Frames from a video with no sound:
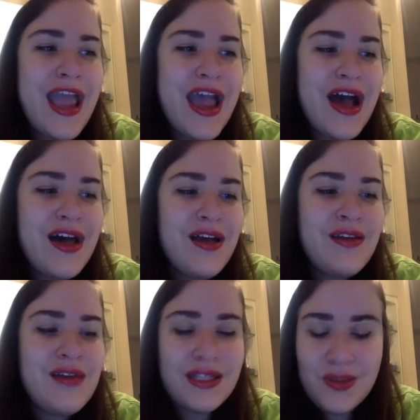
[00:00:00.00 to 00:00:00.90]

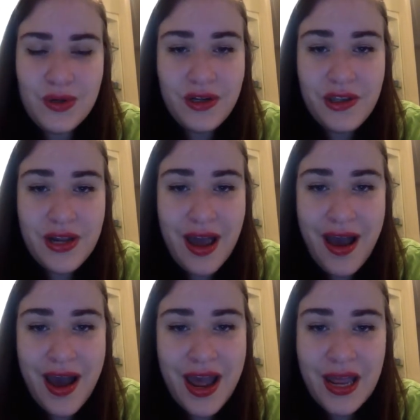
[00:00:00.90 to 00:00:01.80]
And that's a world that
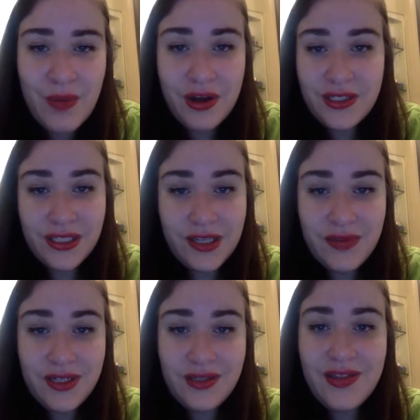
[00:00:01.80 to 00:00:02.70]
I want to live
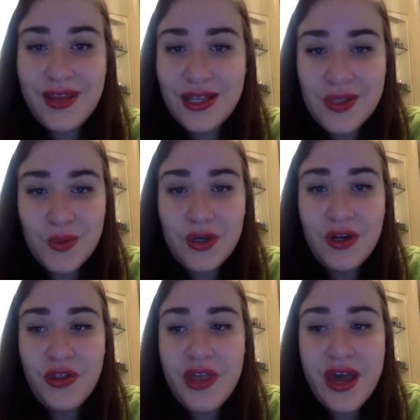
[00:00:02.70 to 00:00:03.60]
in. That's a
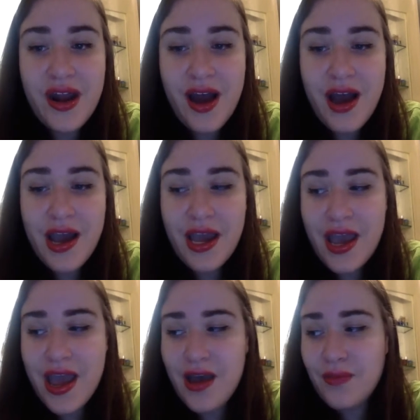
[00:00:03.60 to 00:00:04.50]
world that I
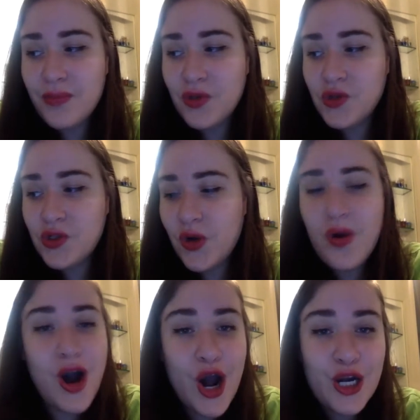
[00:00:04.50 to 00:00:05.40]
am
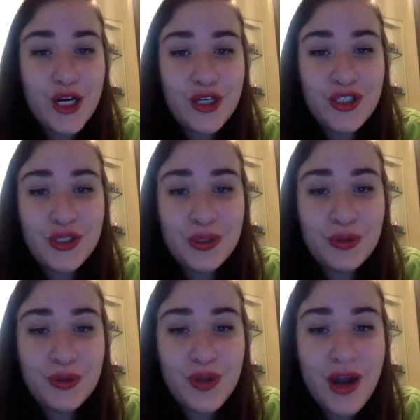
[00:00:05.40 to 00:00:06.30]
so honored
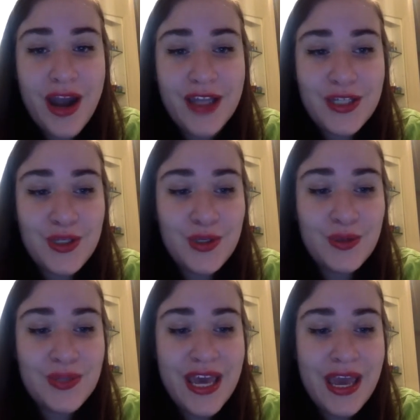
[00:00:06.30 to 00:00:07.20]
to try
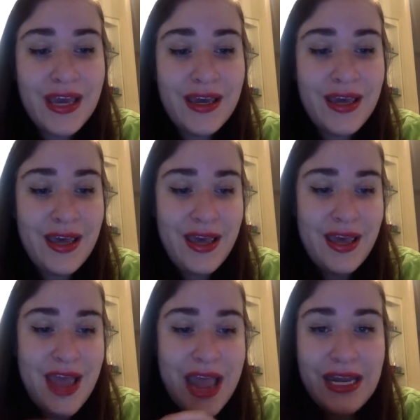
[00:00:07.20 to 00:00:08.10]
to take
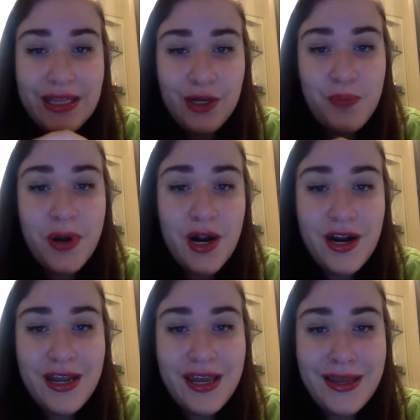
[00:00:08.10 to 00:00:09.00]
any little
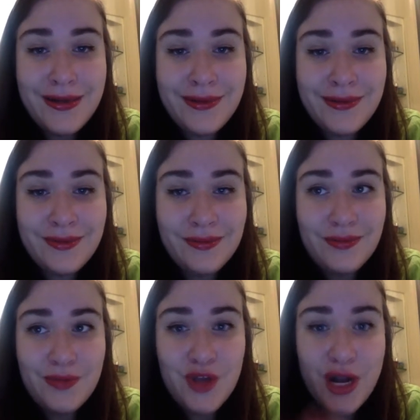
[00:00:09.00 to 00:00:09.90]
part in
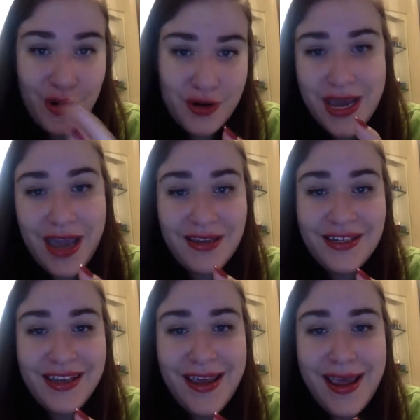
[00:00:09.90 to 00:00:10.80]
trying to create.